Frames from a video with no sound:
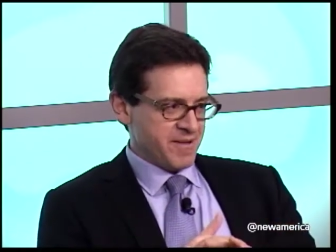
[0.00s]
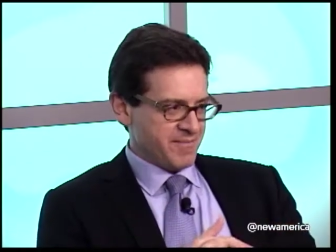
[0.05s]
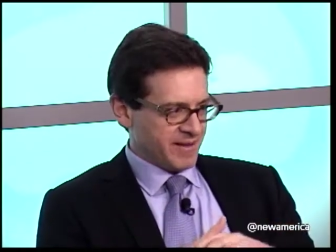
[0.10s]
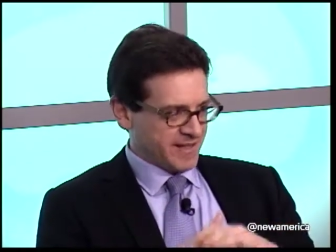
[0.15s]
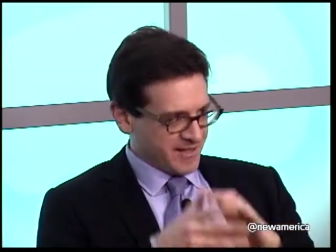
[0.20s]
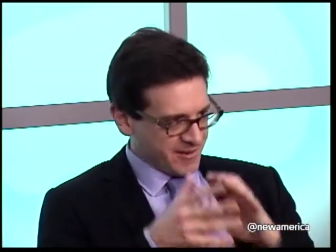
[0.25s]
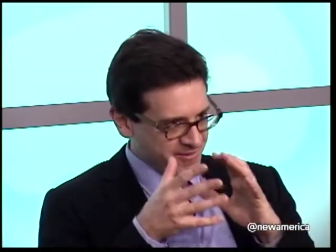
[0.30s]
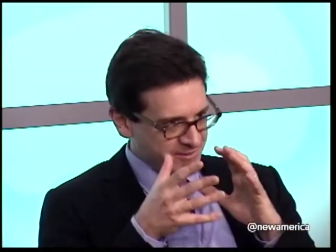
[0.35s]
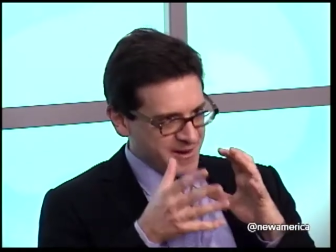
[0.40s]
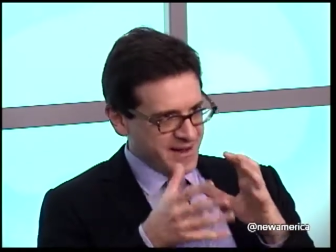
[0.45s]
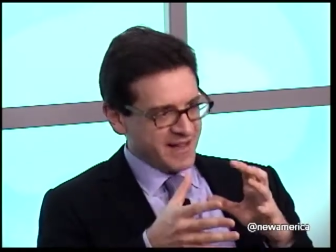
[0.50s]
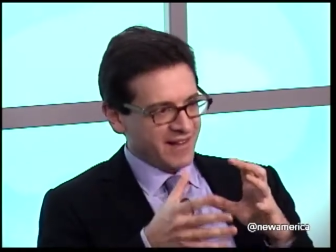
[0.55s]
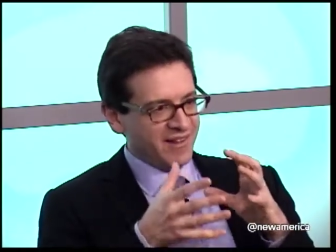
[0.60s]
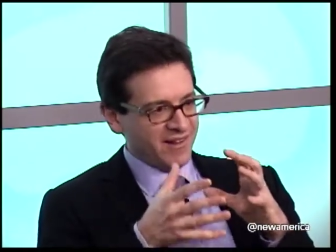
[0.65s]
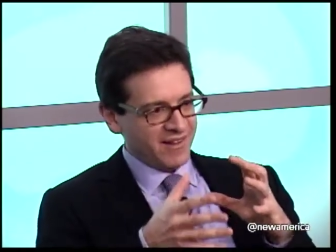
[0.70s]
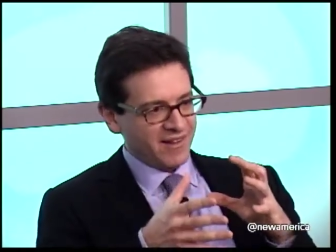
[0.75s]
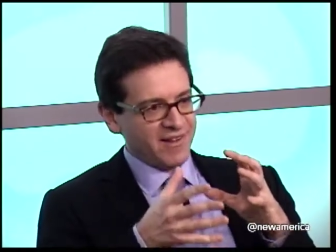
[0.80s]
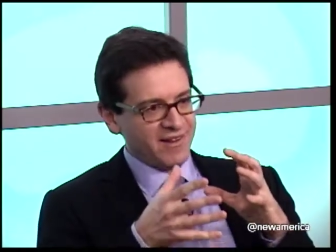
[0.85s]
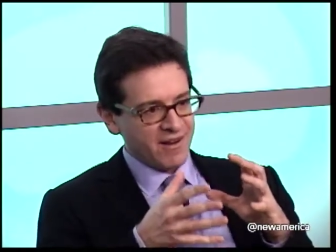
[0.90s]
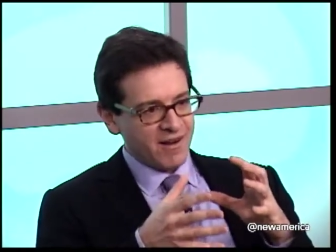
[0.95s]
But the
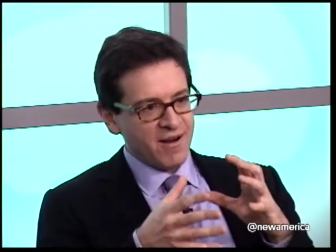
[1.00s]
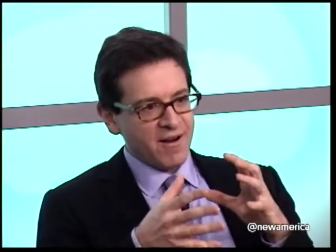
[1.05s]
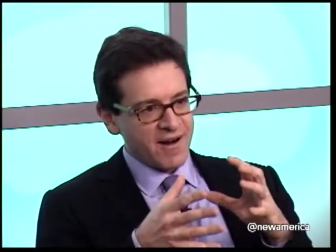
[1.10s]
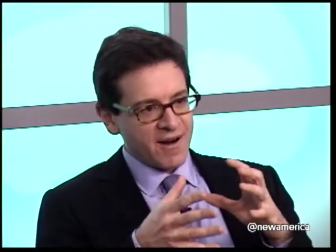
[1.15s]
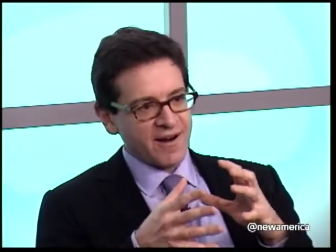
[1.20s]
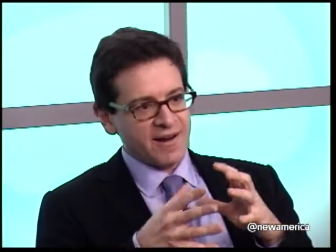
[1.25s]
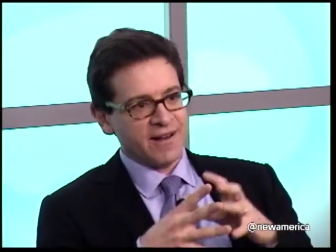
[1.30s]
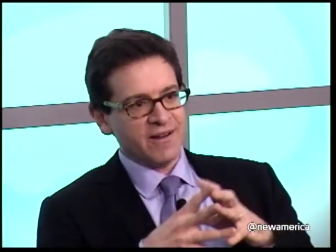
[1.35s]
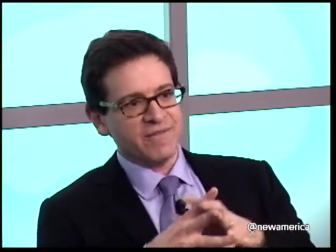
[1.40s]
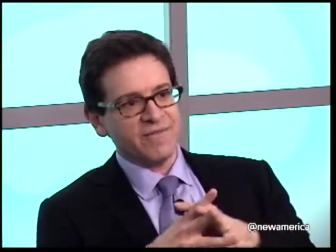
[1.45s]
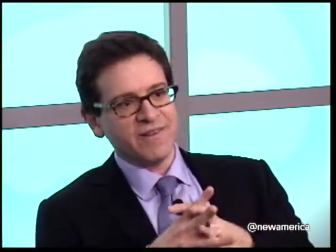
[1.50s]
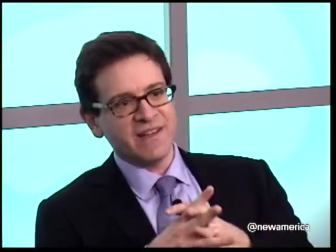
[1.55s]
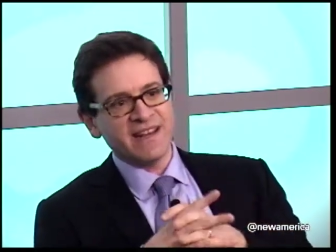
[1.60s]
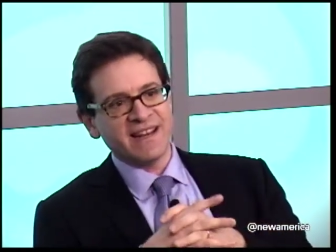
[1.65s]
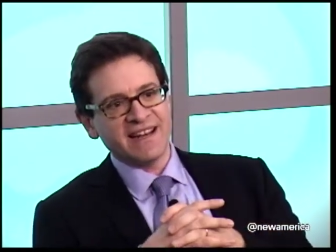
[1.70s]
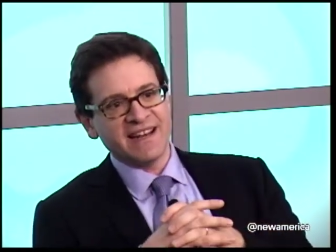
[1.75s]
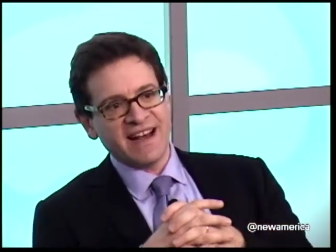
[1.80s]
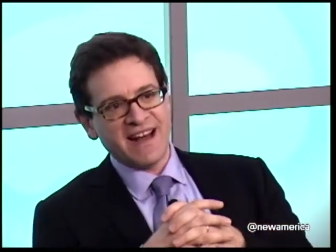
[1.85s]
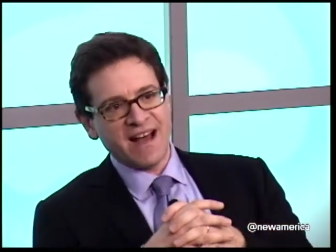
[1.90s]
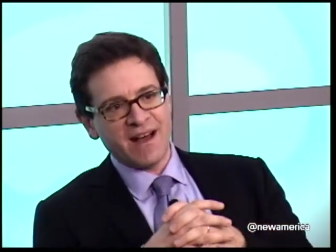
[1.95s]
real heart of
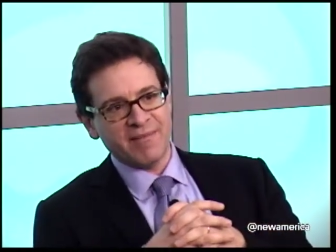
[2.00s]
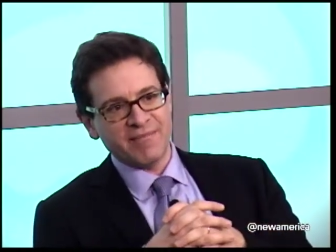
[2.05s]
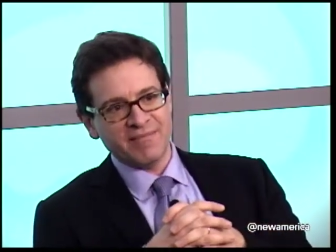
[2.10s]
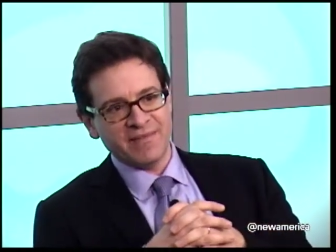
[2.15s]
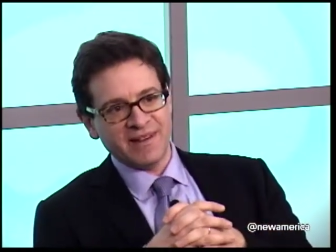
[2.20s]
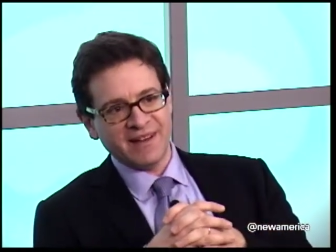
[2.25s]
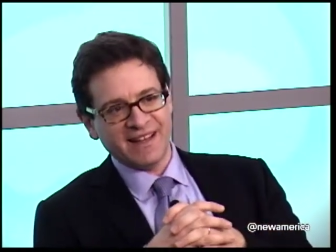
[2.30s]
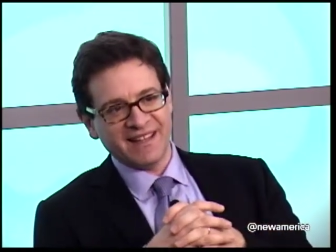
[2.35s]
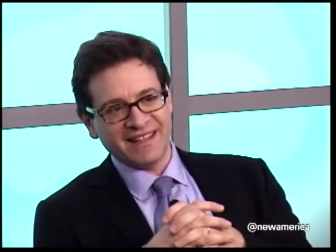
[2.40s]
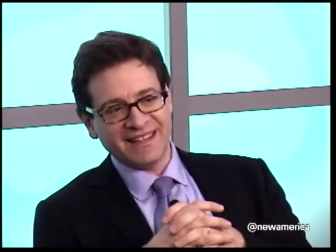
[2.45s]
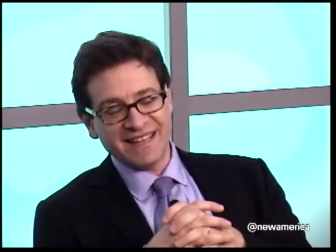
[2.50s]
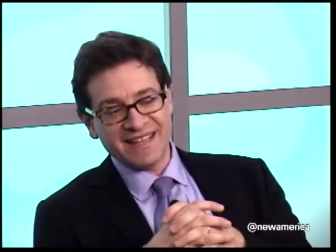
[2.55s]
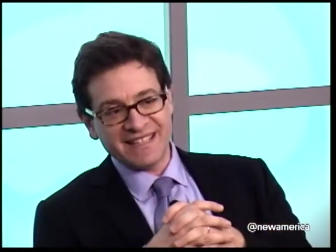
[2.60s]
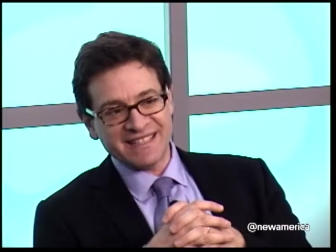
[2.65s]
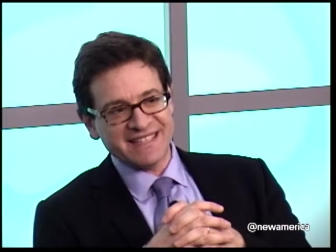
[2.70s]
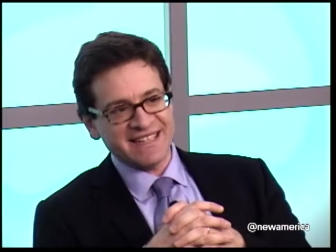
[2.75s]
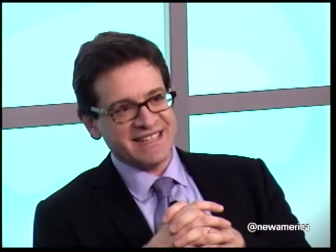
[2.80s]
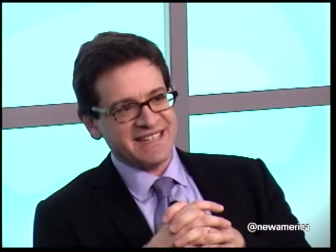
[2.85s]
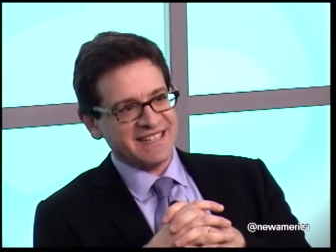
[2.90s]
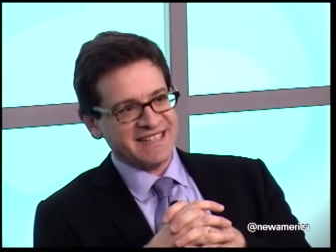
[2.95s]
Vietnam, at
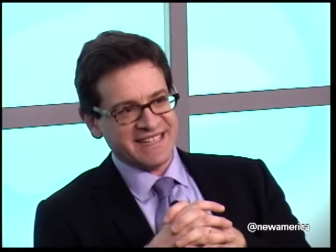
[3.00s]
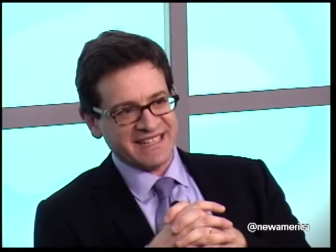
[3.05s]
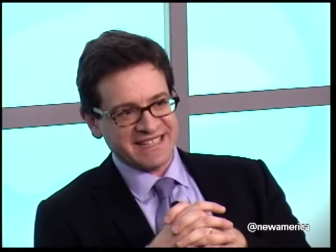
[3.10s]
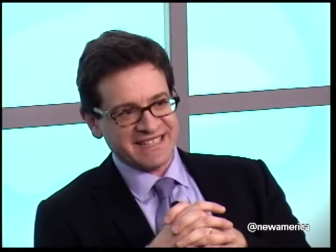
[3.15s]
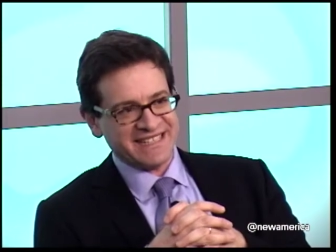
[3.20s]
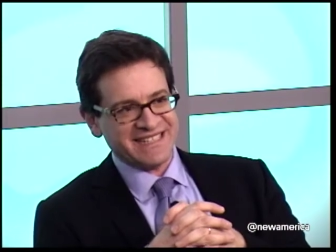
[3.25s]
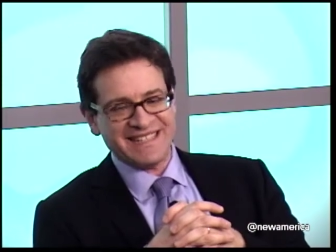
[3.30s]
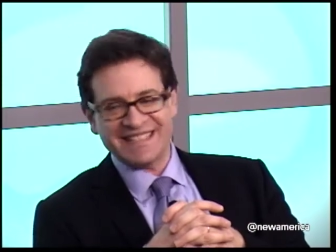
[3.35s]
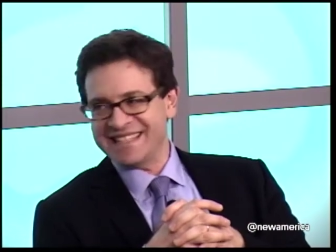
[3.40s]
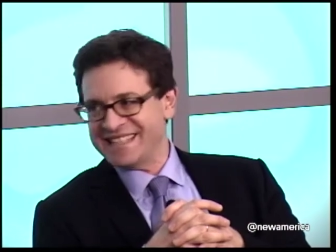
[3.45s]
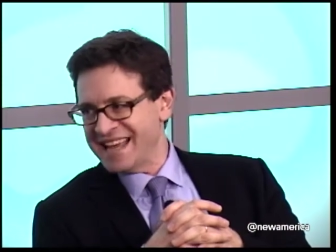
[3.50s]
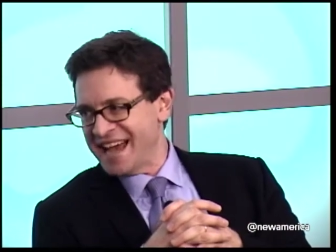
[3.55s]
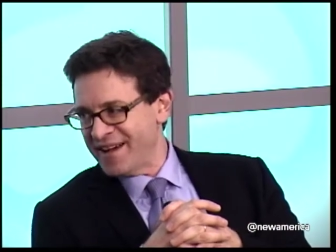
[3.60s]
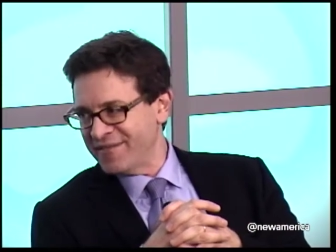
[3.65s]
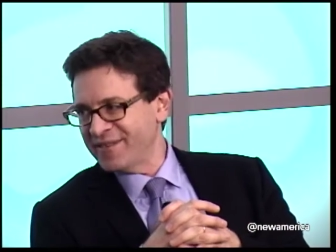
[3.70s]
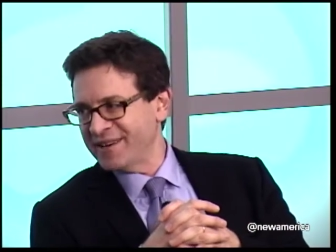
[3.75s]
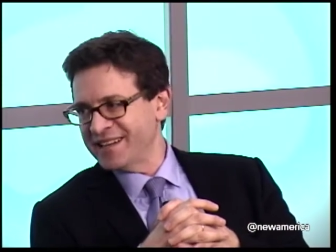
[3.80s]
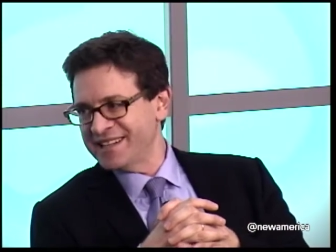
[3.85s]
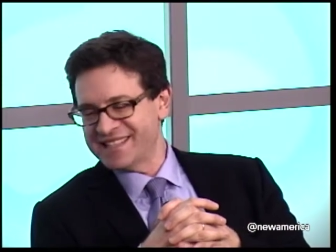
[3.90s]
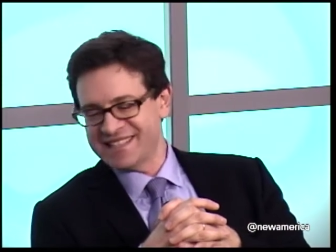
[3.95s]
least in
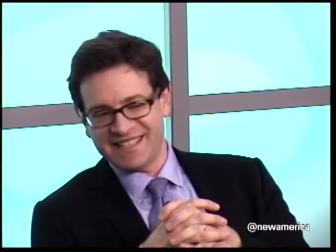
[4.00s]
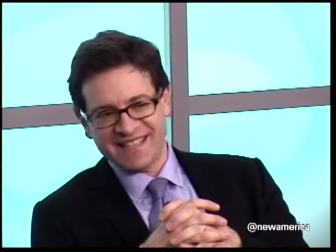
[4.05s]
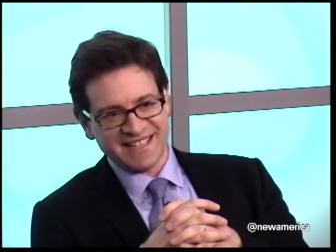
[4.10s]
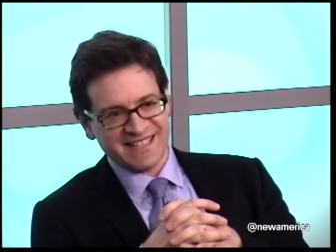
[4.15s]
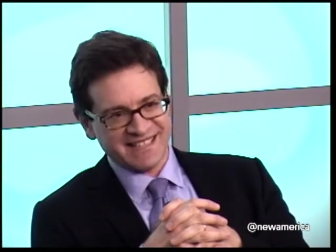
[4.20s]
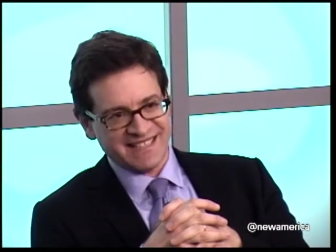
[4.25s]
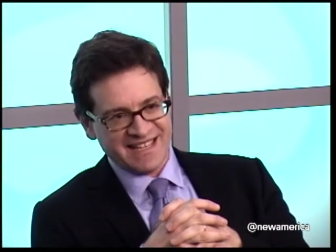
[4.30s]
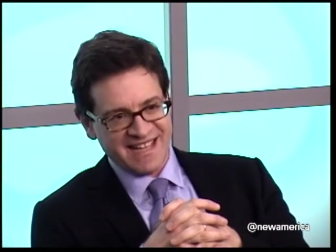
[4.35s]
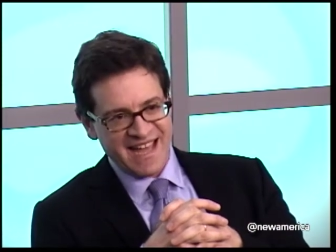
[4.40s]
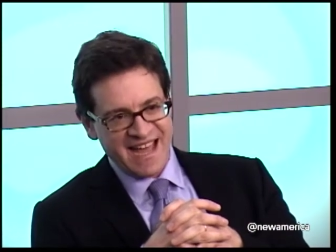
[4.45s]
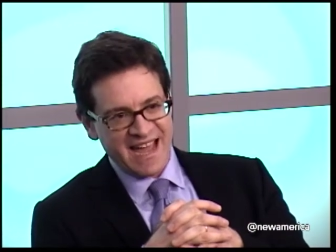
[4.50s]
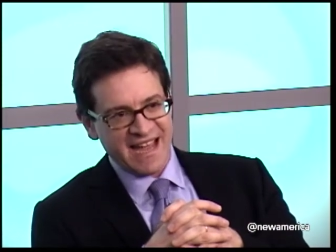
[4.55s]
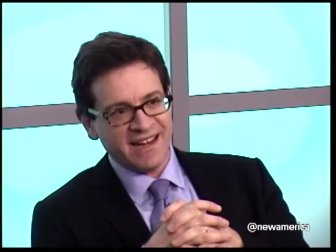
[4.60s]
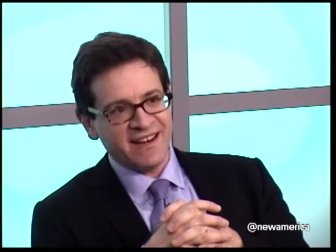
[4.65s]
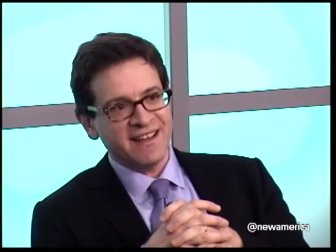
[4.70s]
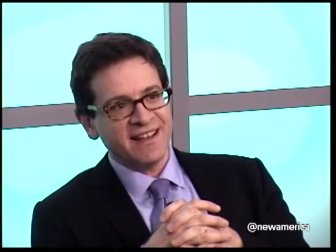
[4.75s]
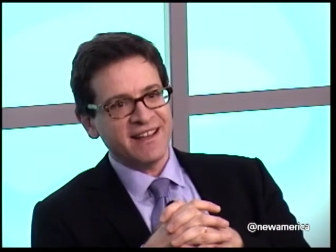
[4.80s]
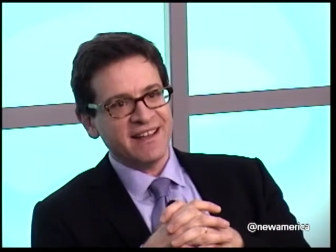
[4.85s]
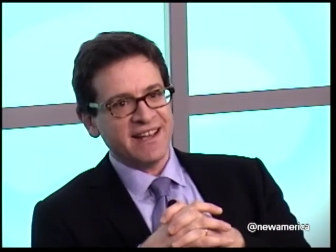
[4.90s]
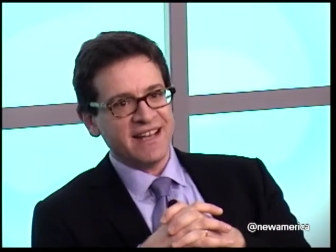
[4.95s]
67 and 68,